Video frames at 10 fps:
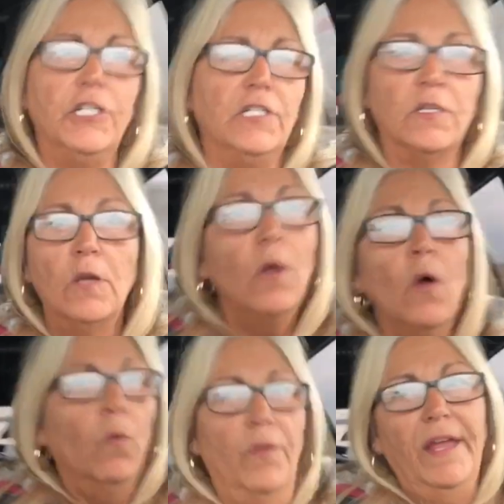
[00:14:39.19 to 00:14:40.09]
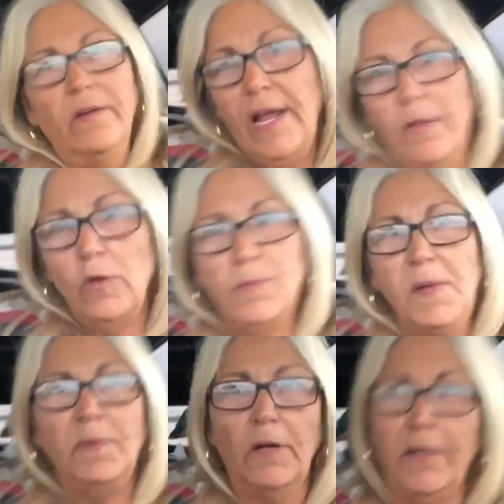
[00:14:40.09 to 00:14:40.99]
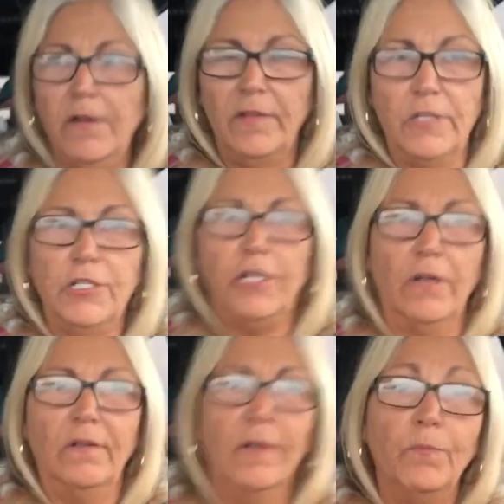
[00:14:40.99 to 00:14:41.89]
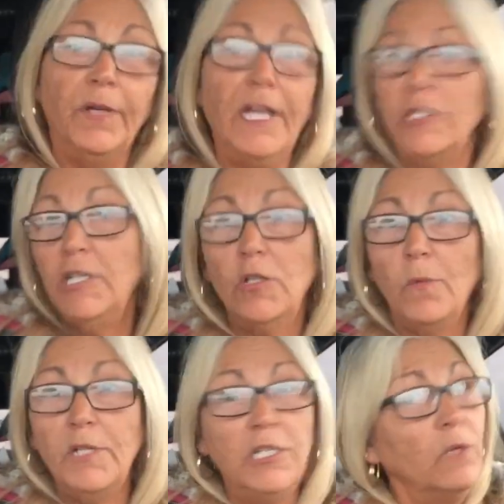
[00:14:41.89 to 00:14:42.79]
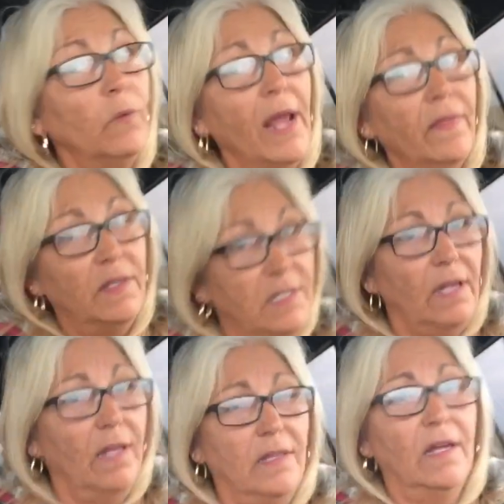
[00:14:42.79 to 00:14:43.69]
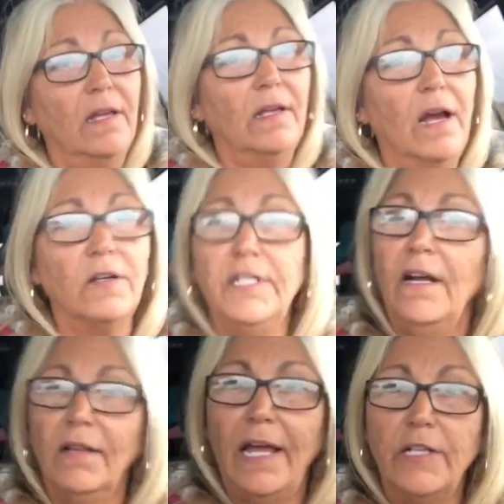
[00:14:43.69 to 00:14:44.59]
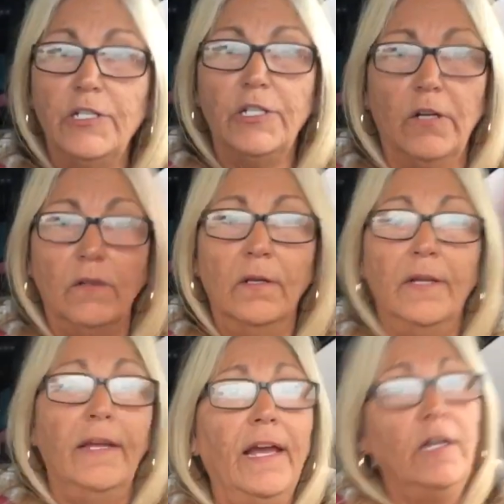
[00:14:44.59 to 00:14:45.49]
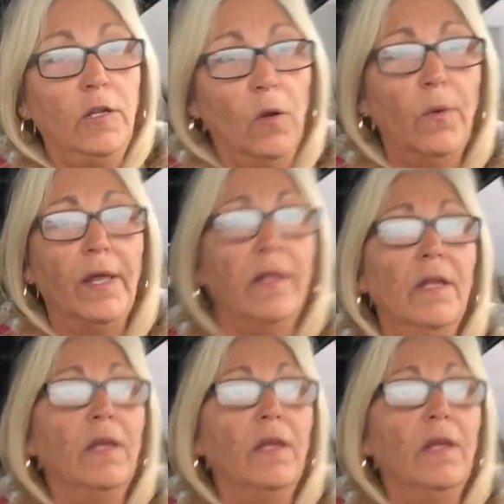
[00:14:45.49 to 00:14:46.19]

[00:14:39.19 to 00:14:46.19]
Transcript: She says, well, they're not, those people aren't here this year. But yeah, she told me she ran the RTR last year. And you know what?